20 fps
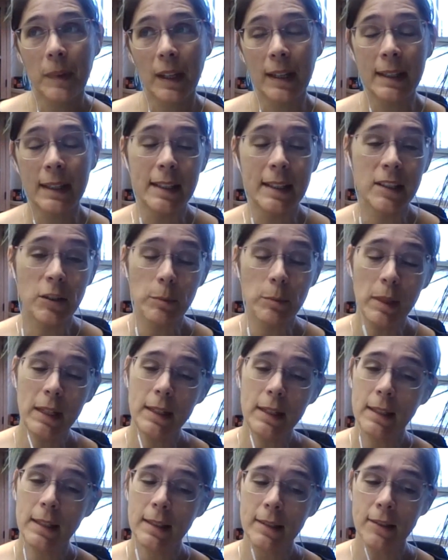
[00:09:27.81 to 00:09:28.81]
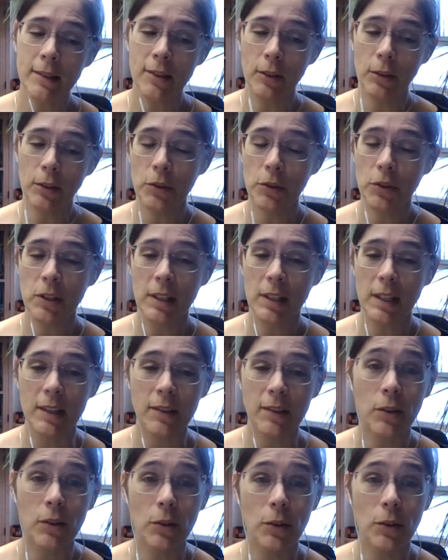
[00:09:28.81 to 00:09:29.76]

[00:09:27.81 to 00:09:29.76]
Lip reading: intermediate solution is to